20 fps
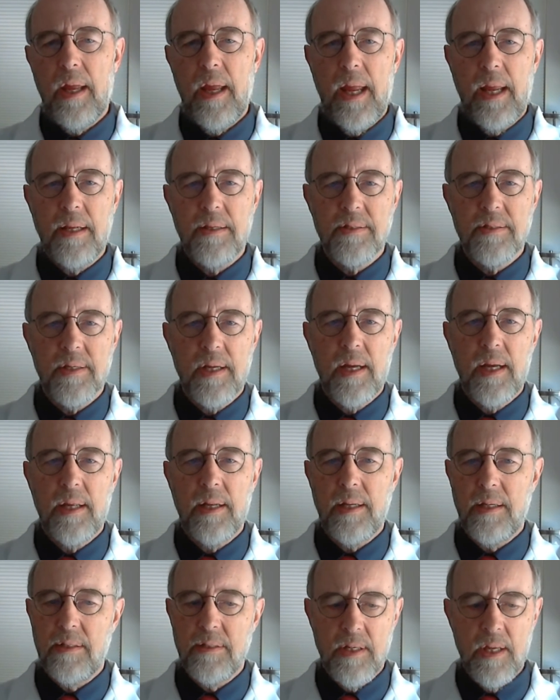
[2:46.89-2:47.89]

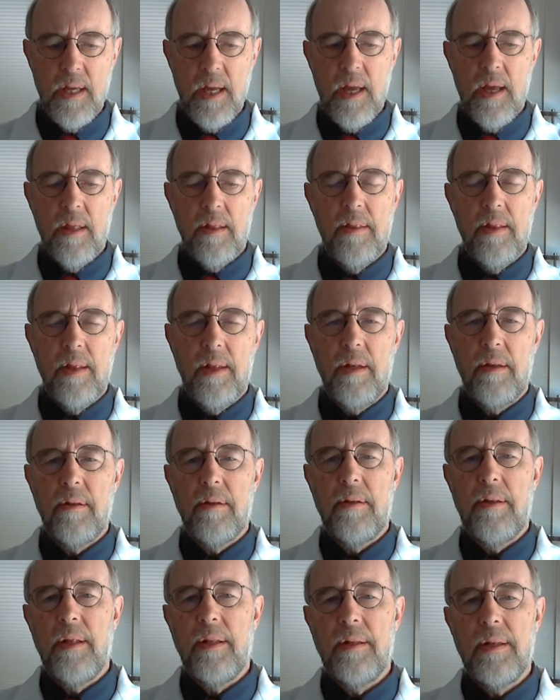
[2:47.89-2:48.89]
anxieties
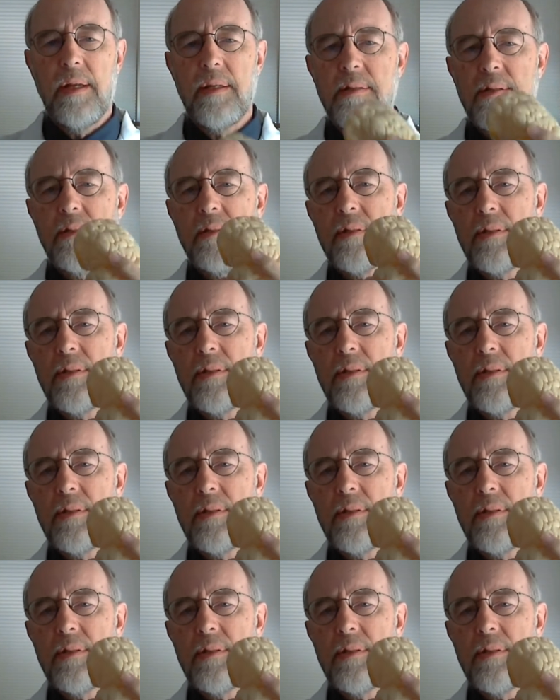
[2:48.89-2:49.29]
that doesn't